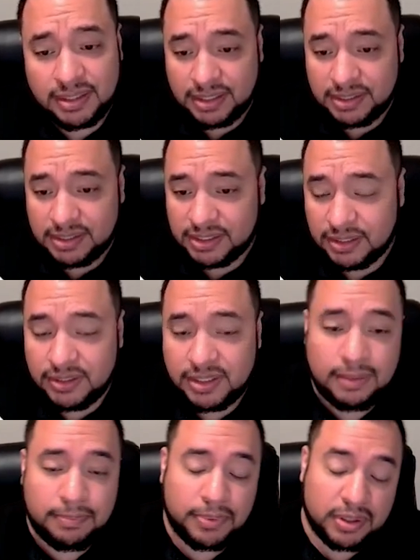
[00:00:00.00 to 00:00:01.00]
that is still
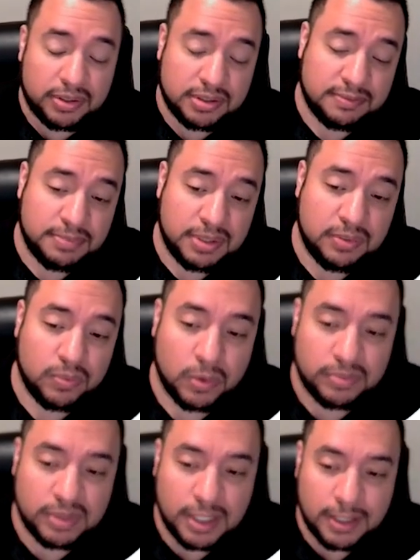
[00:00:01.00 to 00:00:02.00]
in the process of being
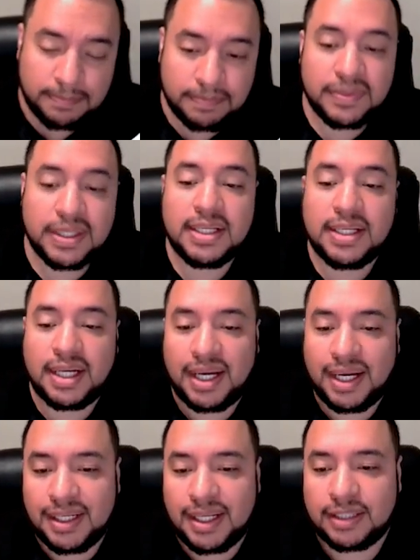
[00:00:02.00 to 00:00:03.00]
warmed up.
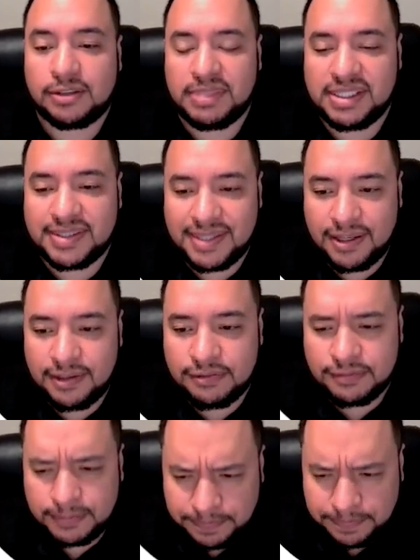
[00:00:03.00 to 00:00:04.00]
I like to be safe